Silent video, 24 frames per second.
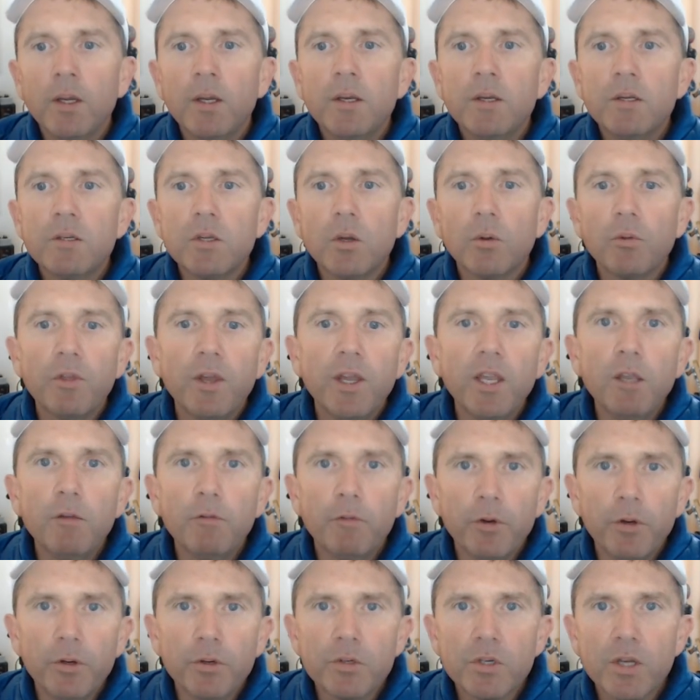So thank you for
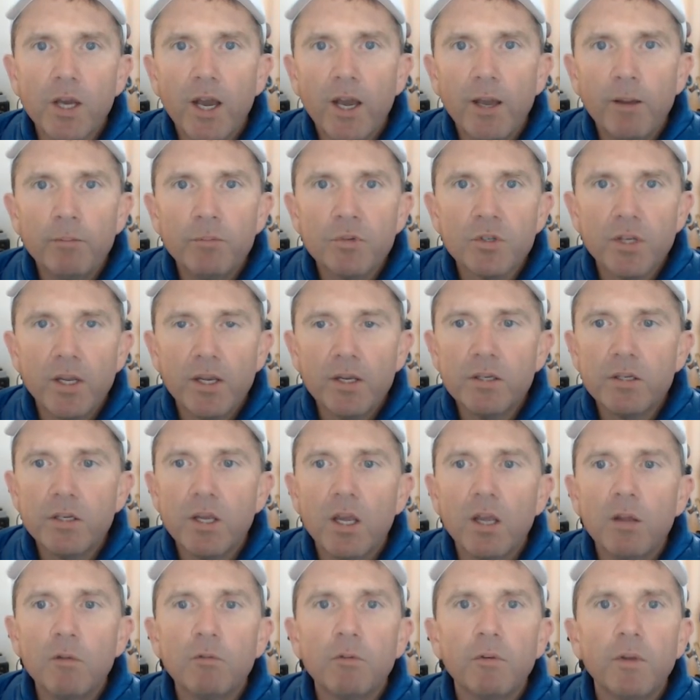your time. Stay
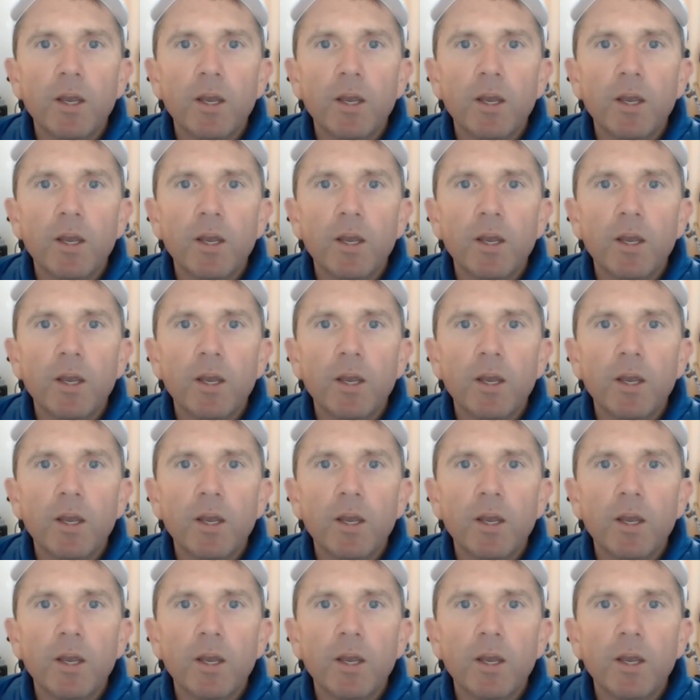safe,